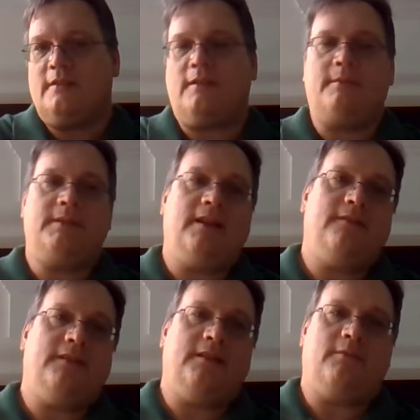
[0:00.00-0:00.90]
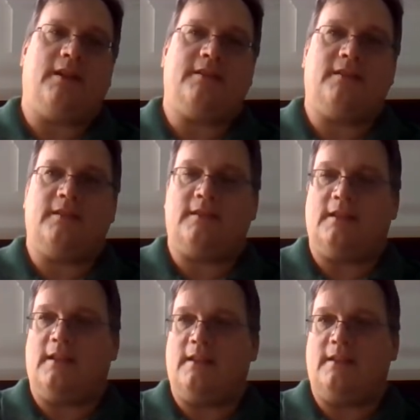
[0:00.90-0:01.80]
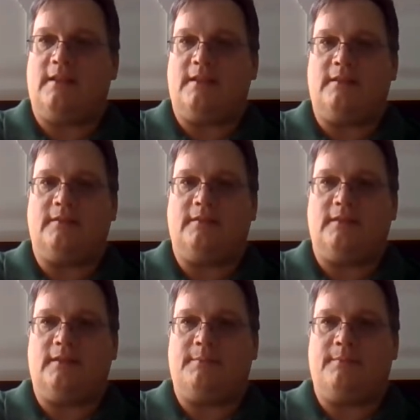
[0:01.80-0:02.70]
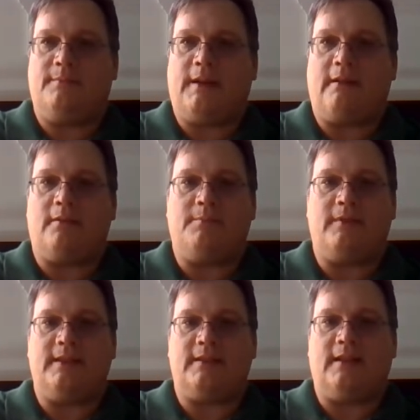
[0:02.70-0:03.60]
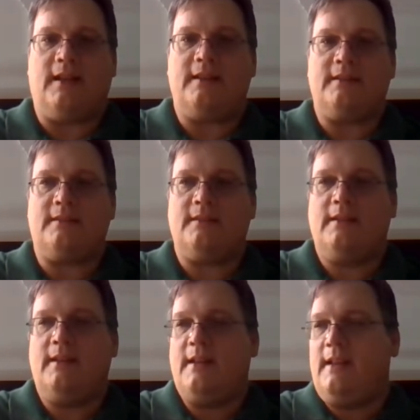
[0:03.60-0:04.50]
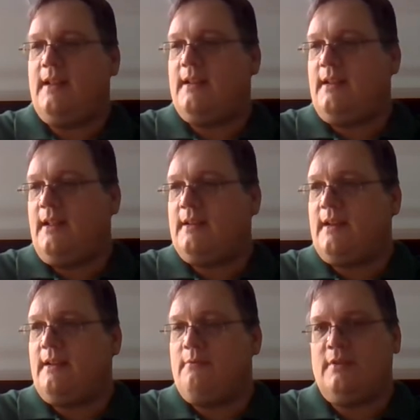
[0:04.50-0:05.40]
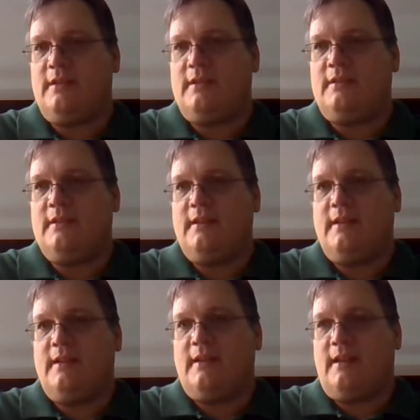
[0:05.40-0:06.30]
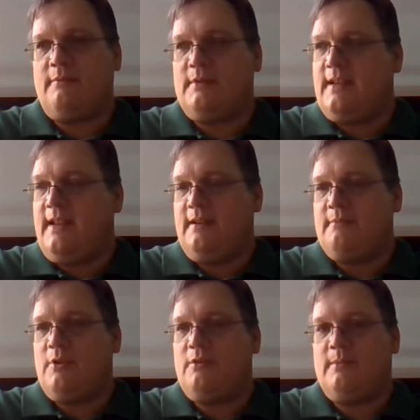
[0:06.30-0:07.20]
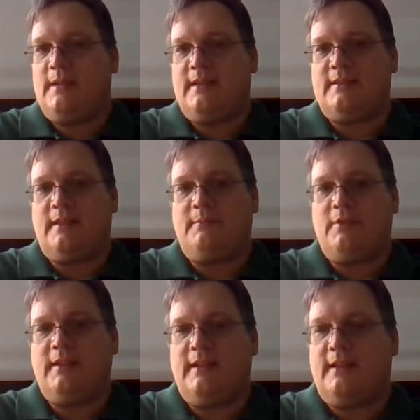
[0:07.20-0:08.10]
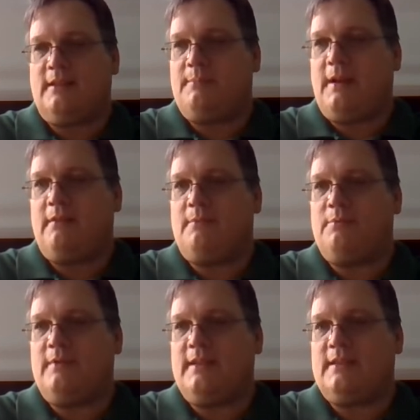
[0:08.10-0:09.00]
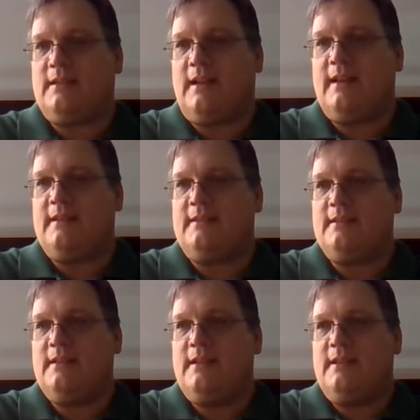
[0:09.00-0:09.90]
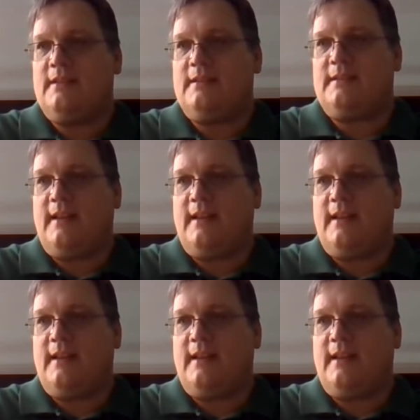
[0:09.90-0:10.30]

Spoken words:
So I would definitely watch the PowerPoint slides, and I would take a moment as I'm looking at the PowerPoint slides to